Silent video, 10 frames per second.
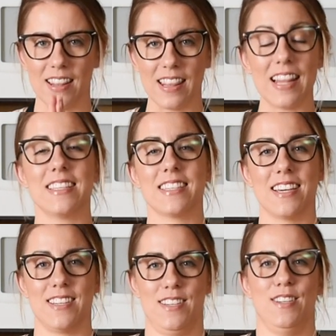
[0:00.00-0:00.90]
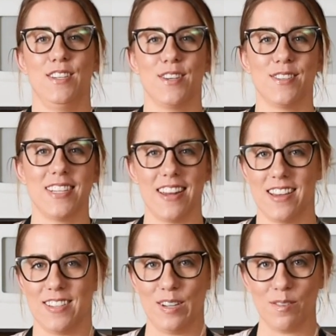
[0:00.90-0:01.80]
let's get to
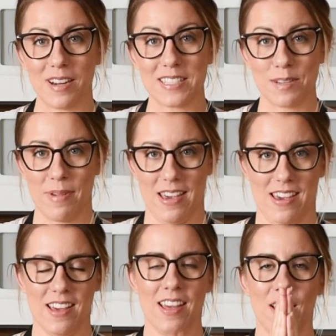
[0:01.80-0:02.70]
today's recipe.